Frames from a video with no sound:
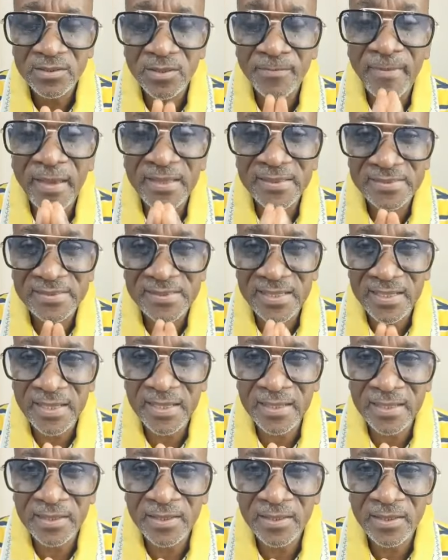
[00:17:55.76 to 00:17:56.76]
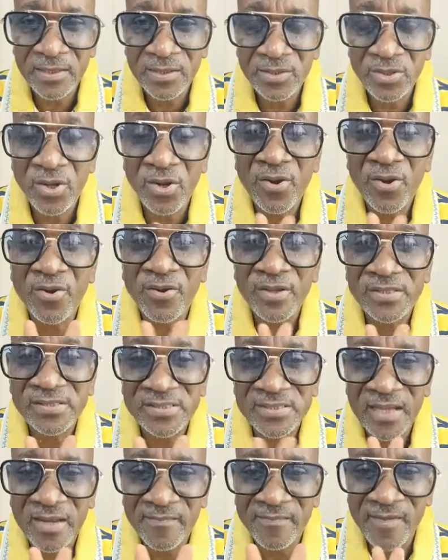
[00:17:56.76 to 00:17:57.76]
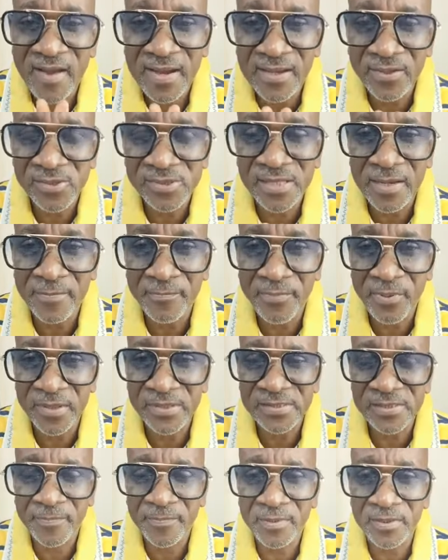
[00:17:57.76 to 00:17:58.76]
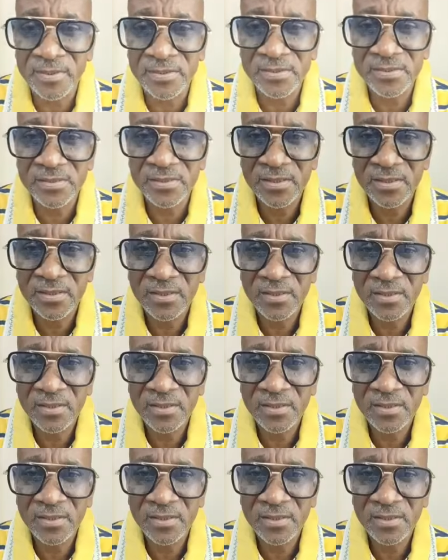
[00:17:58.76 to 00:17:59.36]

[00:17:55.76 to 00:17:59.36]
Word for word: to maintain your Christian values and principles.